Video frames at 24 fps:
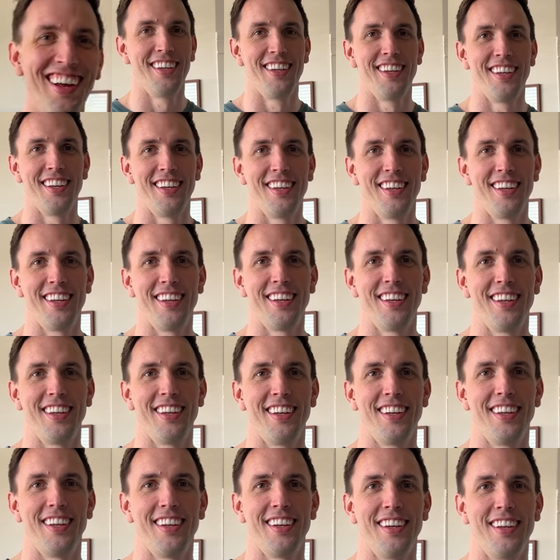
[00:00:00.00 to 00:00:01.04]
Like, do you, have
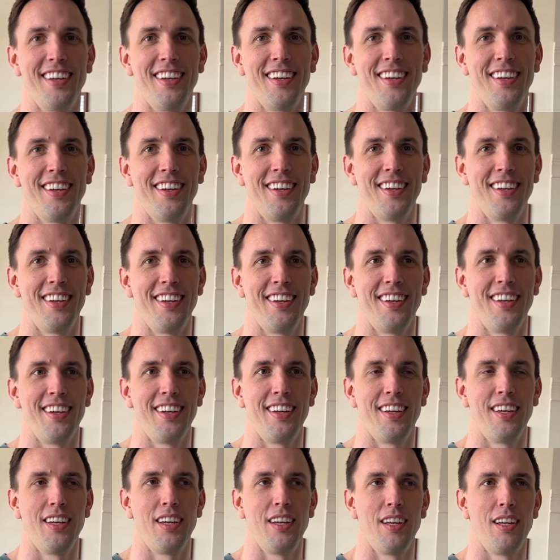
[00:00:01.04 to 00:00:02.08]
you always identified as
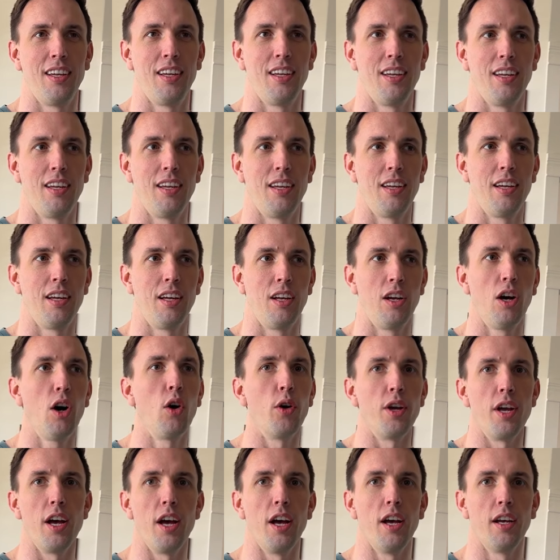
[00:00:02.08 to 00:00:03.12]
an extrovert? Oh
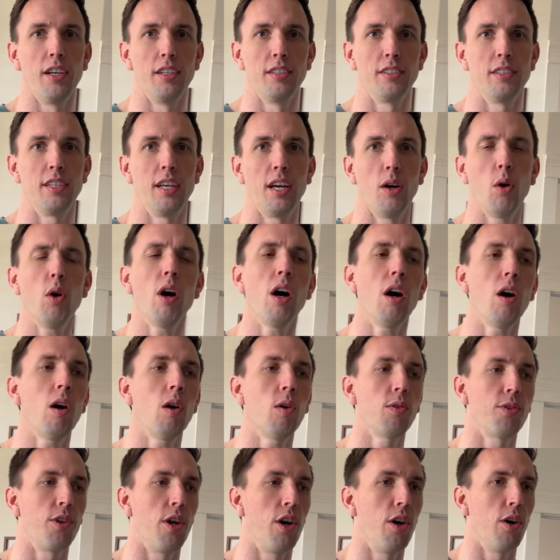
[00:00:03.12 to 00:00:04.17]
yeah, yeah.
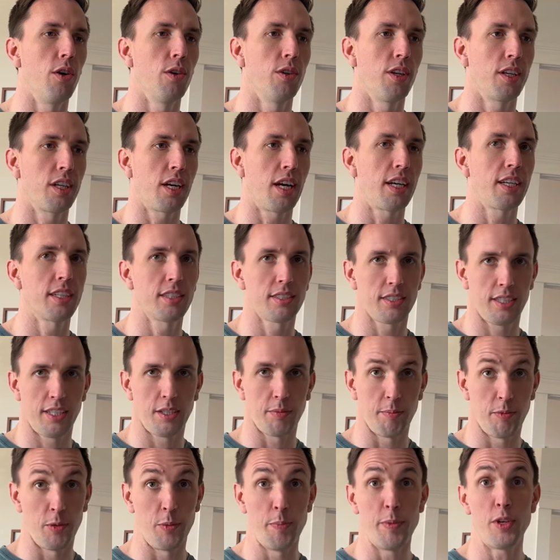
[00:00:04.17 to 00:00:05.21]
Well, no. Like, I guess like
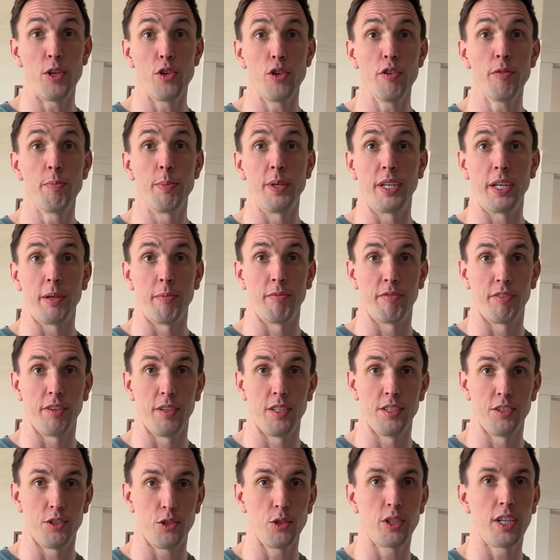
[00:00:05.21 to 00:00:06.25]
when me and you become
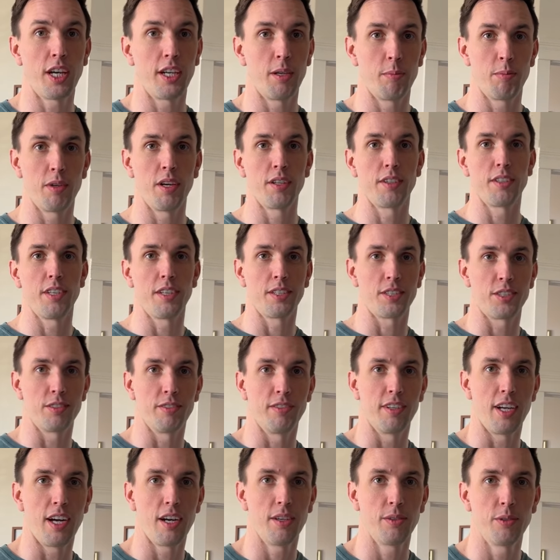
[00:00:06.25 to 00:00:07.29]
friends, you kind of brought the
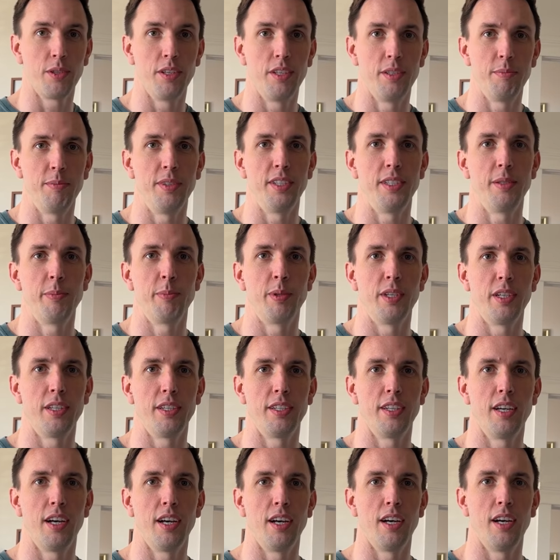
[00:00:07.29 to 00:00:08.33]
extrovert out in me.
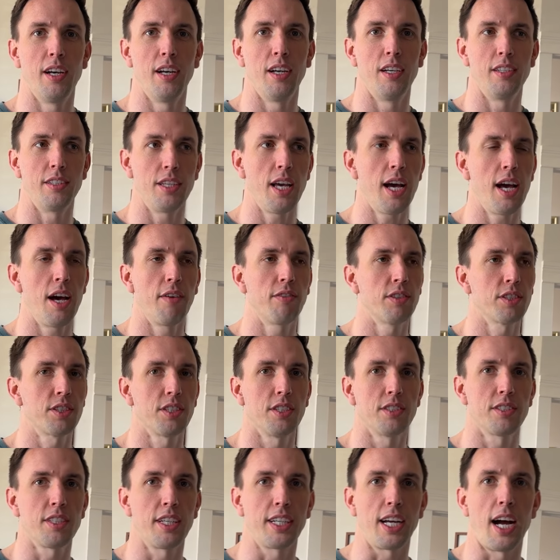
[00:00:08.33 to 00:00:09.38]
But uh, yeah, ever so
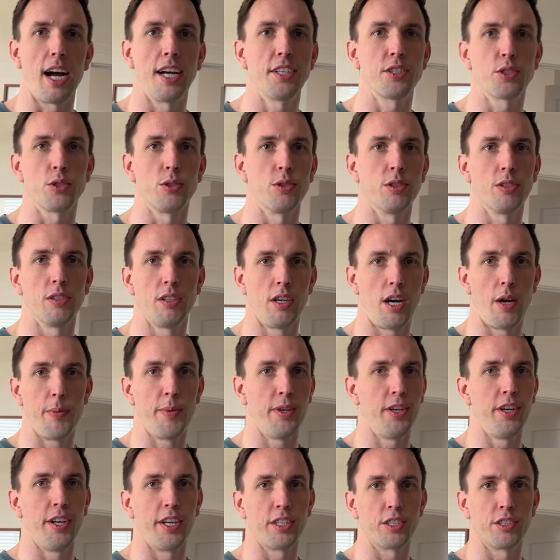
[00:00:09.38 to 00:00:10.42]
since weird. like high school, I've been
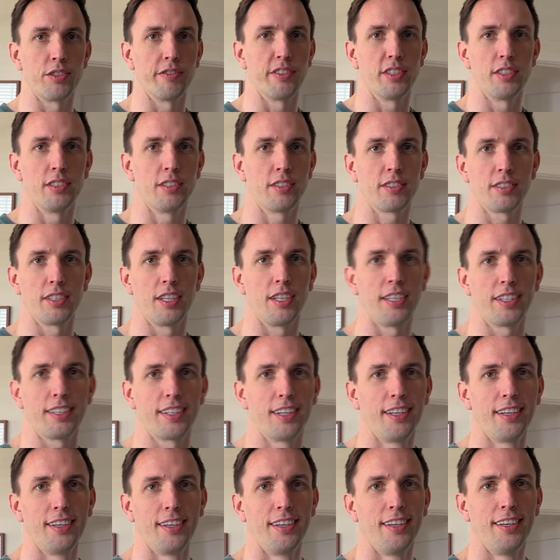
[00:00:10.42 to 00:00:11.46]
an extrovert. It's like
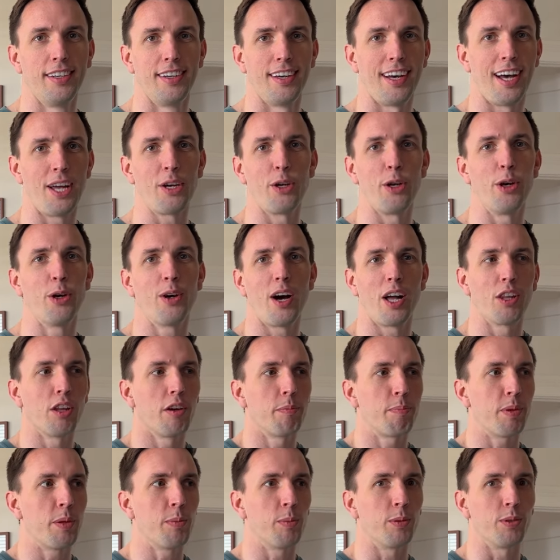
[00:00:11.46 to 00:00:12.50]
I don't know. I
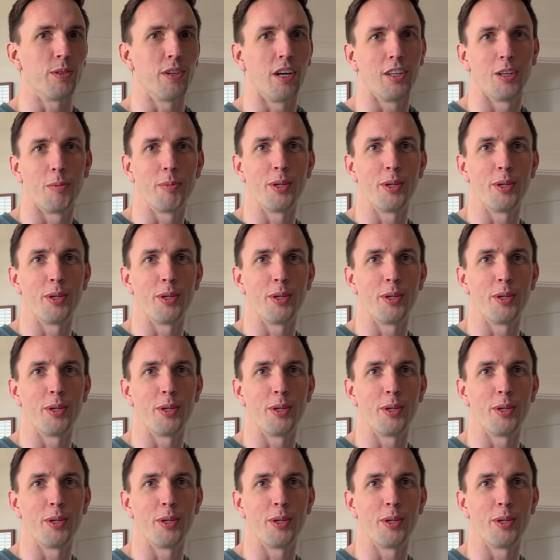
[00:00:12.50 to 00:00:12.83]
love people. I love